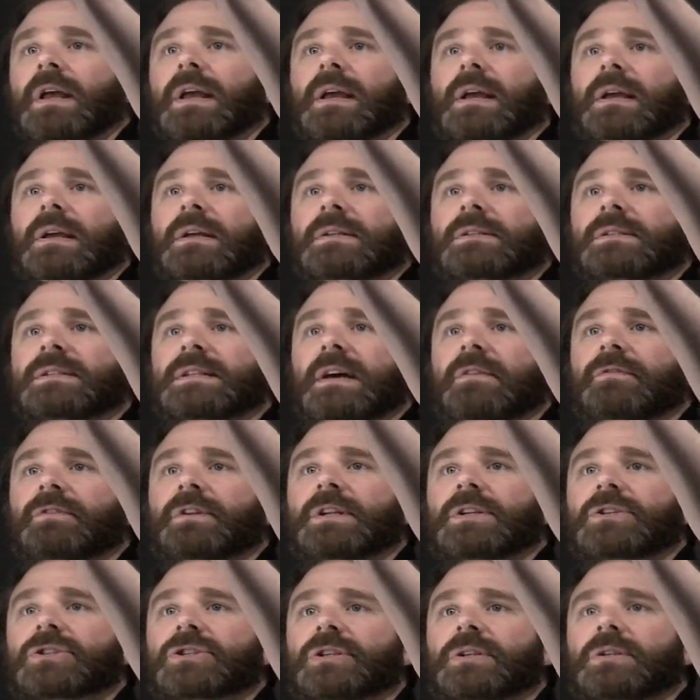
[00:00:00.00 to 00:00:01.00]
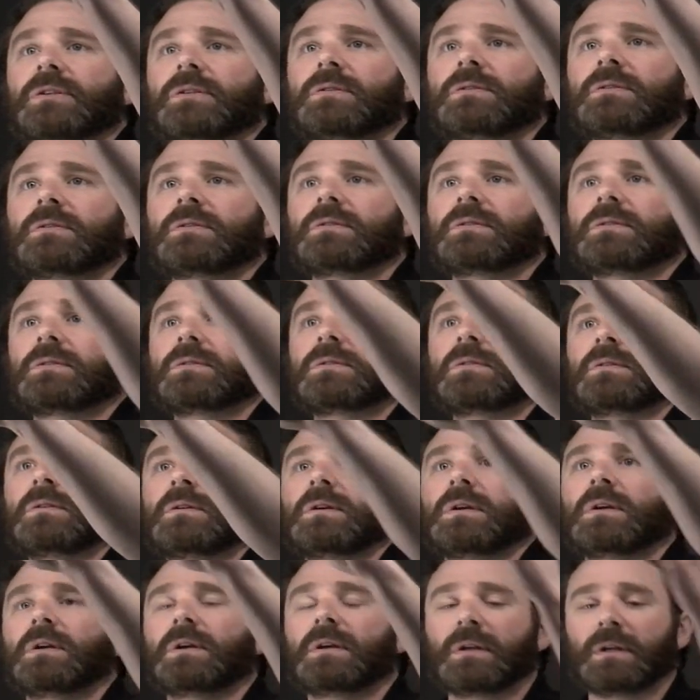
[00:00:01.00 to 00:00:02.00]
a definition,
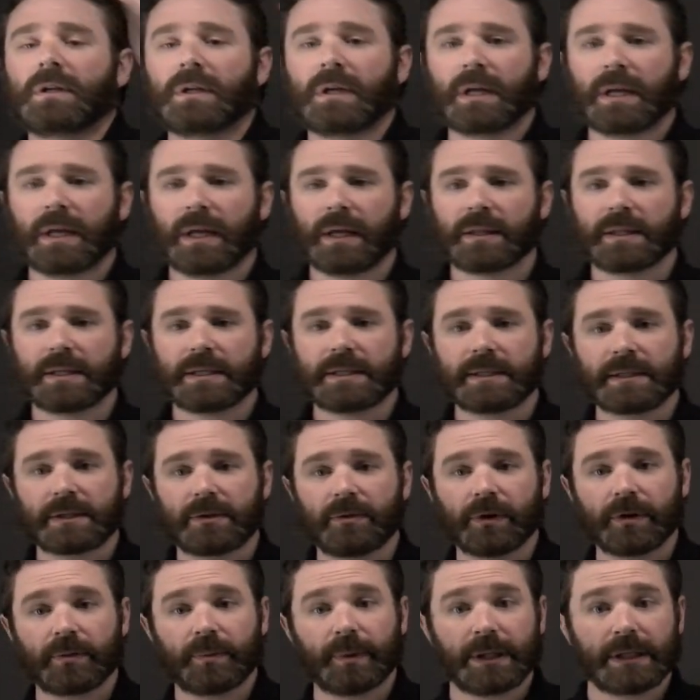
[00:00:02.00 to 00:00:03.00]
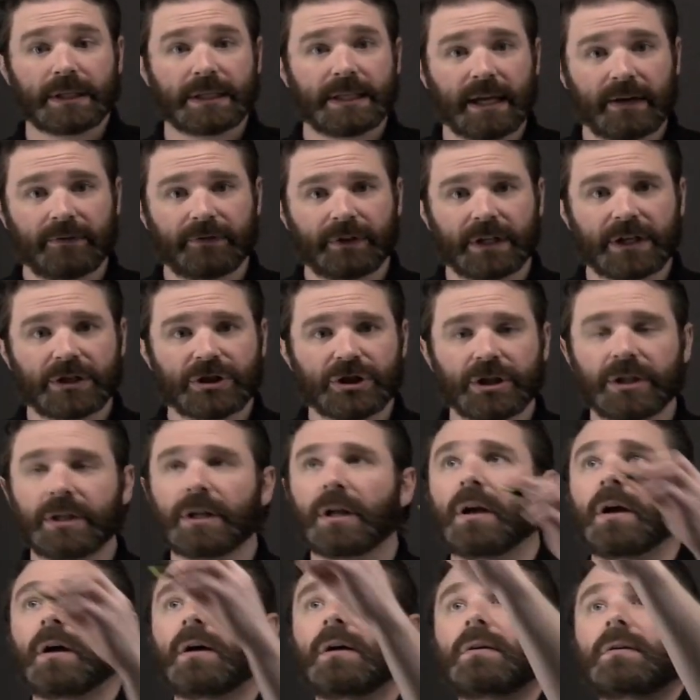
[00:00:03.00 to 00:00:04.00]
and this is going to be the definition
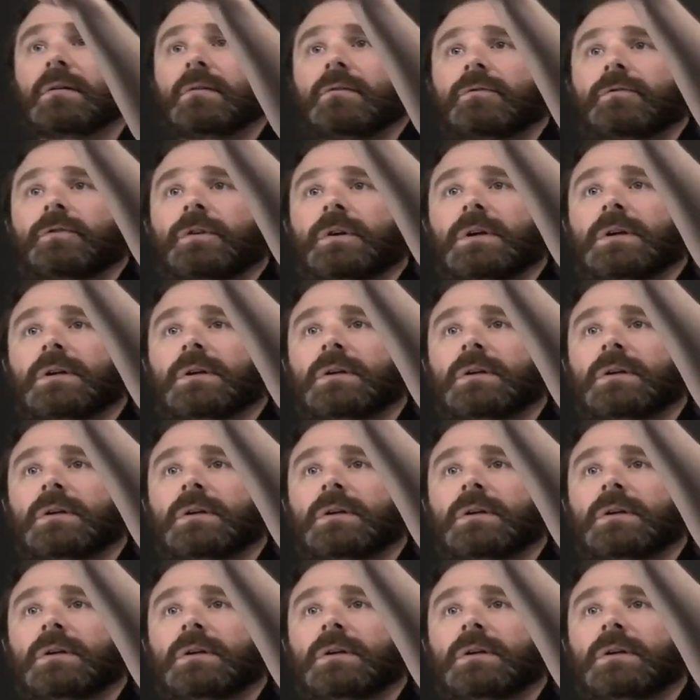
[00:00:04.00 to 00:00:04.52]
of